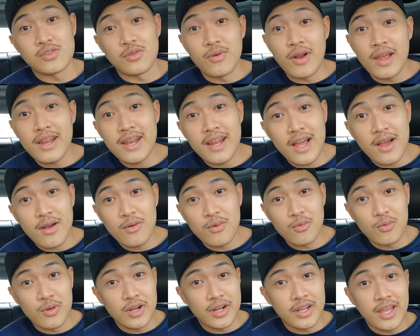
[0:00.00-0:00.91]
So right
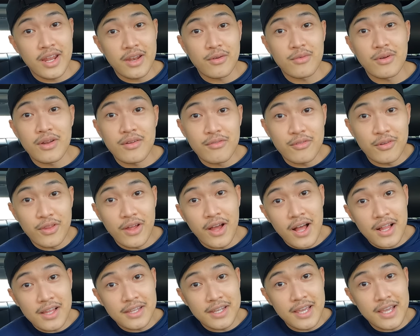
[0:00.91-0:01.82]
now we're getting ready for
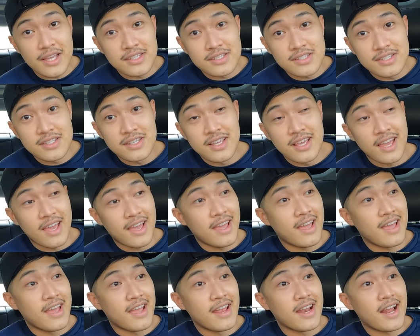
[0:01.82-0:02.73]
the holidays
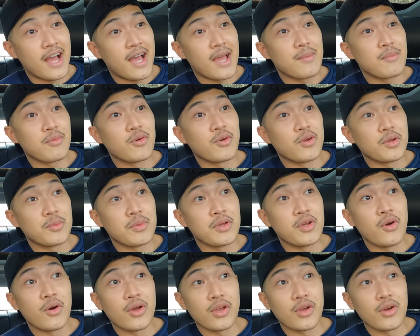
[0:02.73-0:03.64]
and I'm going to
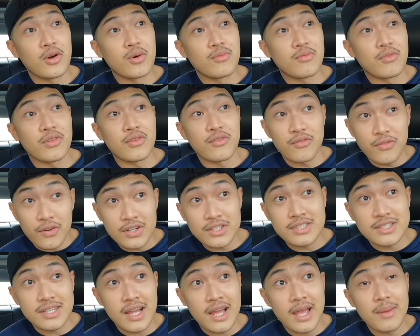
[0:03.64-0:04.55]
be going home for the
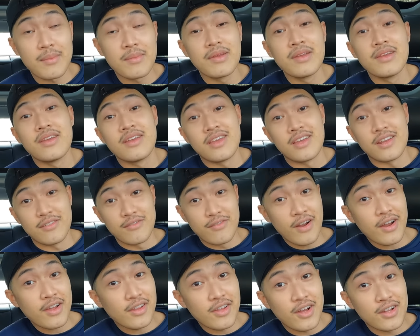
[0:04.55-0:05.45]
first time in
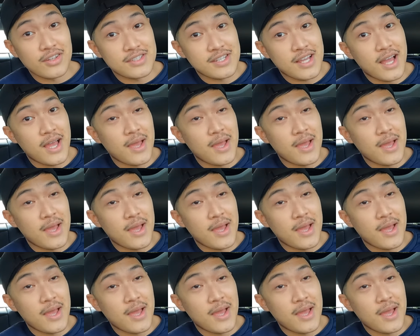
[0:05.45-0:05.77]
a very long